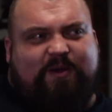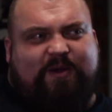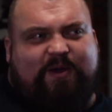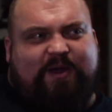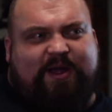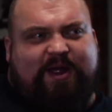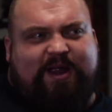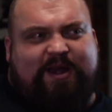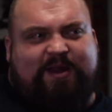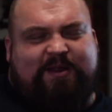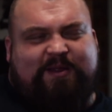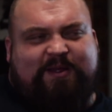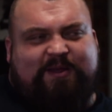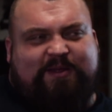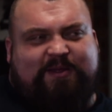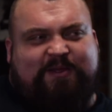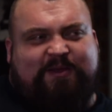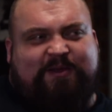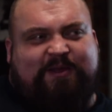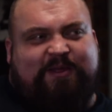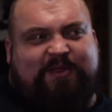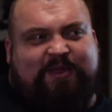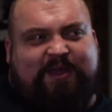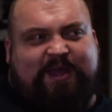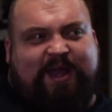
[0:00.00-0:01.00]
And
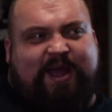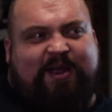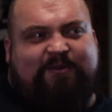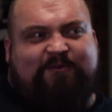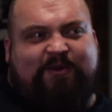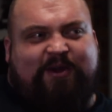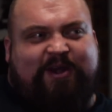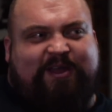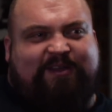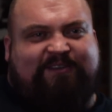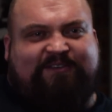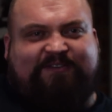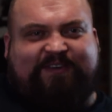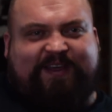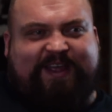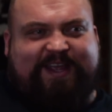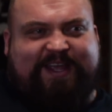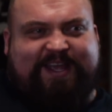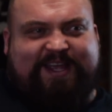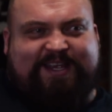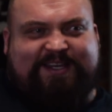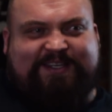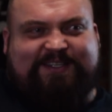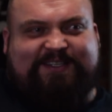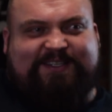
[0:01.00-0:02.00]
the ironic thing
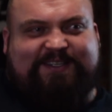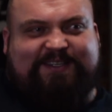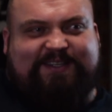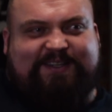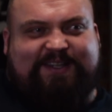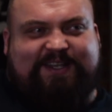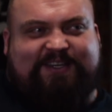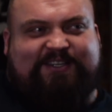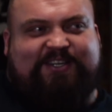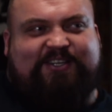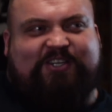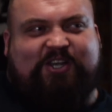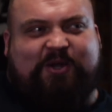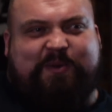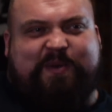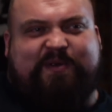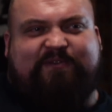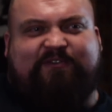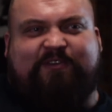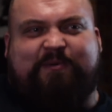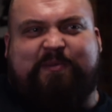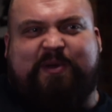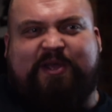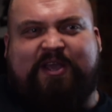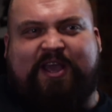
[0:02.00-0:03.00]
is, this is coming
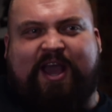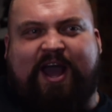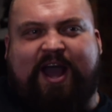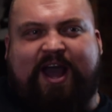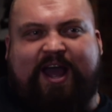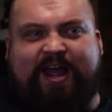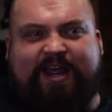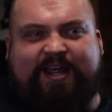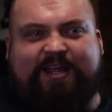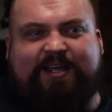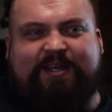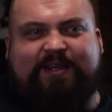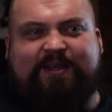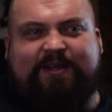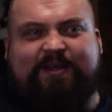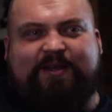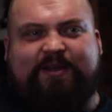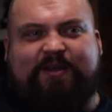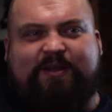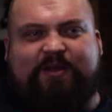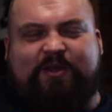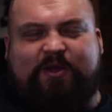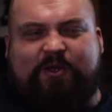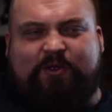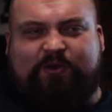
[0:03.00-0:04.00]
from a guy
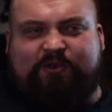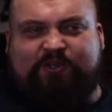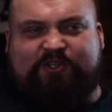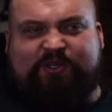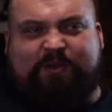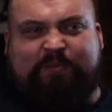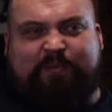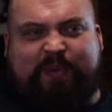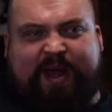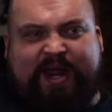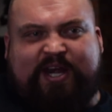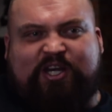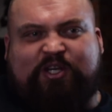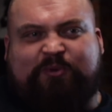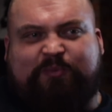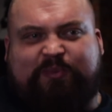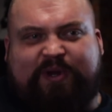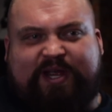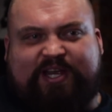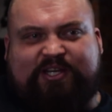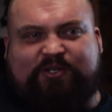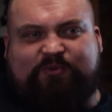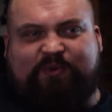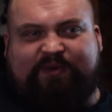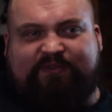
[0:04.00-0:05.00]
who does a bench
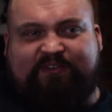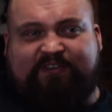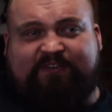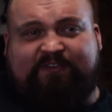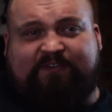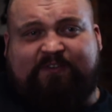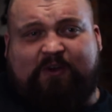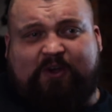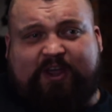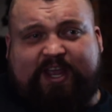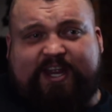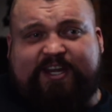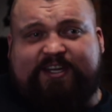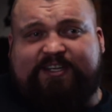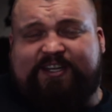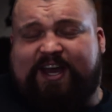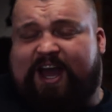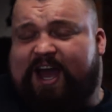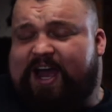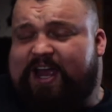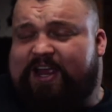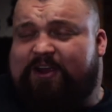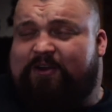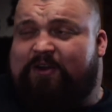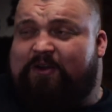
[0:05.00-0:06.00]
press with a fucking
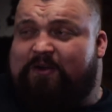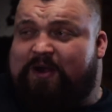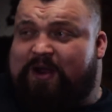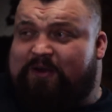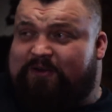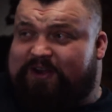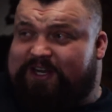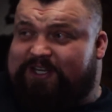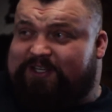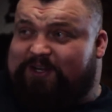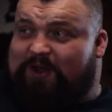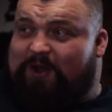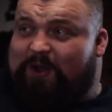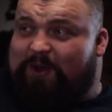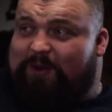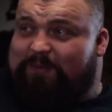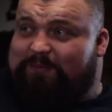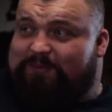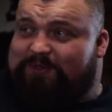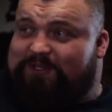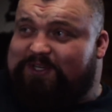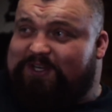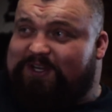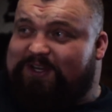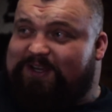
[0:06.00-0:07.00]
tyre around his
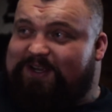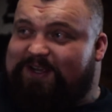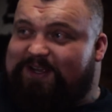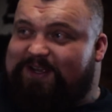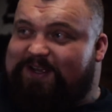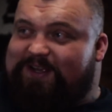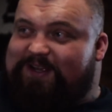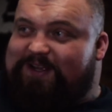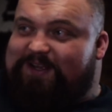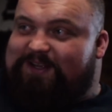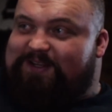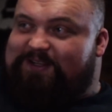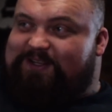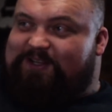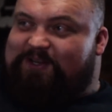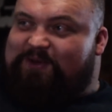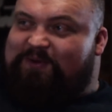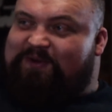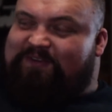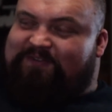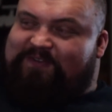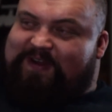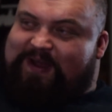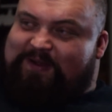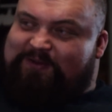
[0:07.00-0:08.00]
arms to
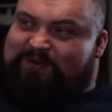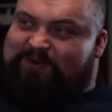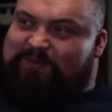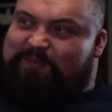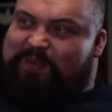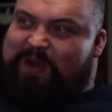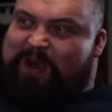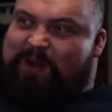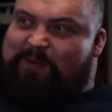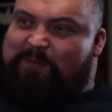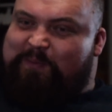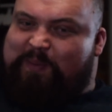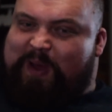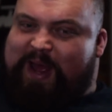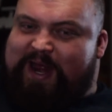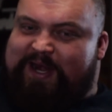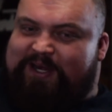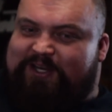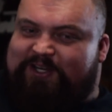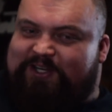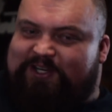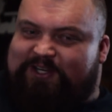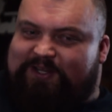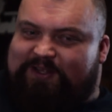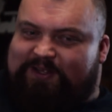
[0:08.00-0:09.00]
do a £1,000
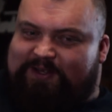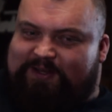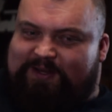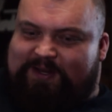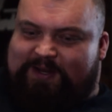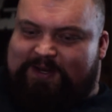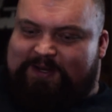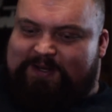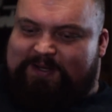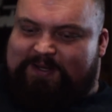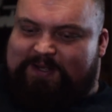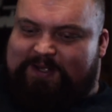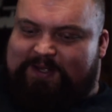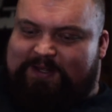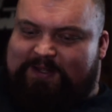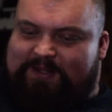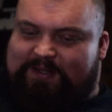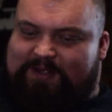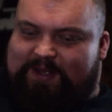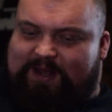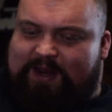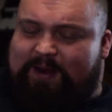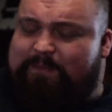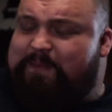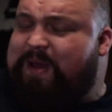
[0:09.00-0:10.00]
bench, and
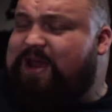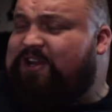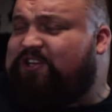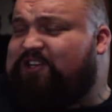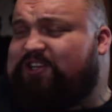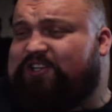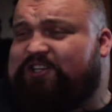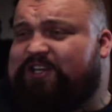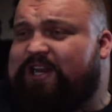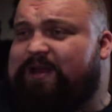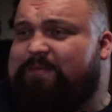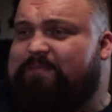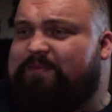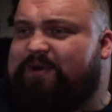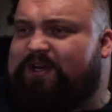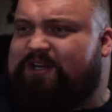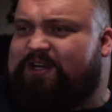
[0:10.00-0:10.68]
I messaged him and I